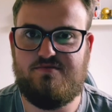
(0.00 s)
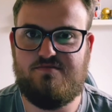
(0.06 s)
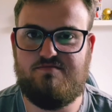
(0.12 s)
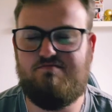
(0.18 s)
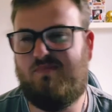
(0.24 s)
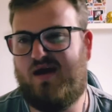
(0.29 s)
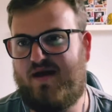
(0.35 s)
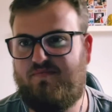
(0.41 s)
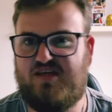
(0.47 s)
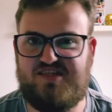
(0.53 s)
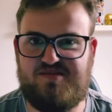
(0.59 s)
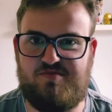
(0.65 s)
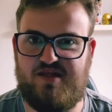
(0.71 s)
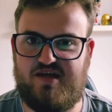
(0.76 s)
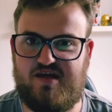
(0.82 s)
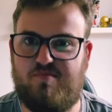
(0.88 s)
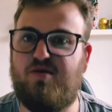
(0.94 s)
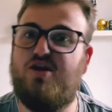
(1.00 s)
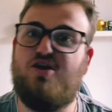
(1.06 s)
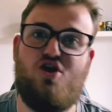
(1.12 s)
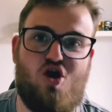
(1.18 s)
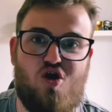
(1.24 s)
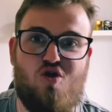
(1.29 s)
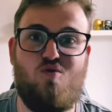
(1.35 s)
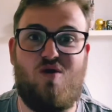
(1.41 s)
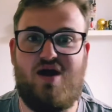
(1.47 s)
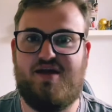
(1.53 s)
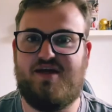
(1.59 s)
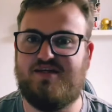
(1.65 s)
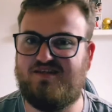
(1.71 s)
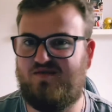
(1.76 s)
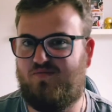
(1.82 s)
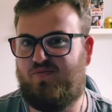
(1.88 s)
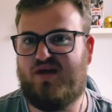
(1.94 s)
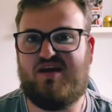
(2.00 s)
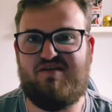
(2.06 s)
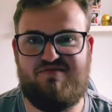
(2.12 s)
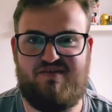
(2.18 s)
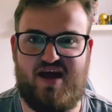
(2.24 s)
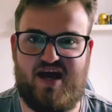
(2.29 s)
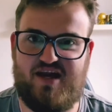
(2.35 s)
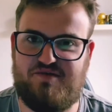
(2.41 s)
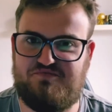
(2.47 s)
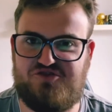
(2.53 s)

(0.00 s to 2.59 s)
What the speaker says: maybe Smithy, but no one is a bigger fan of